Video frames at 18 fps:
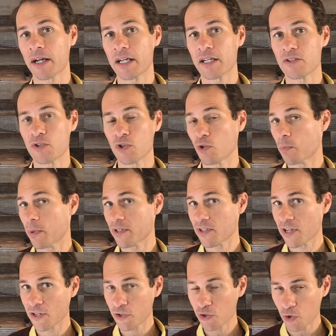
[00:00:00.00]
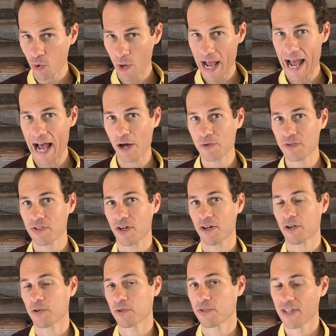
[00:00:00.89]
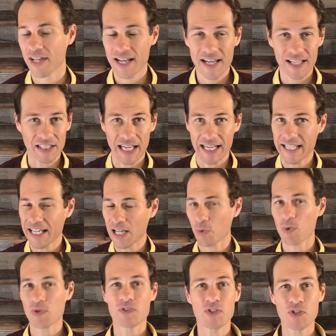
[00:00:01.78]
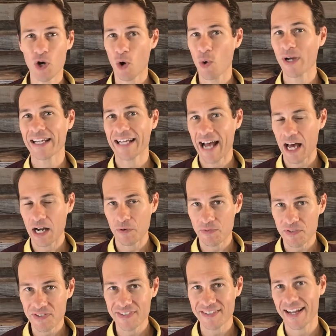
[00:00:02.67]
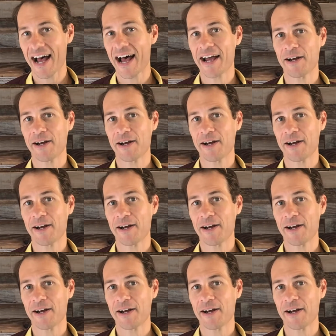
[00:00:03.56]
to potential house hunters like it was going out of style.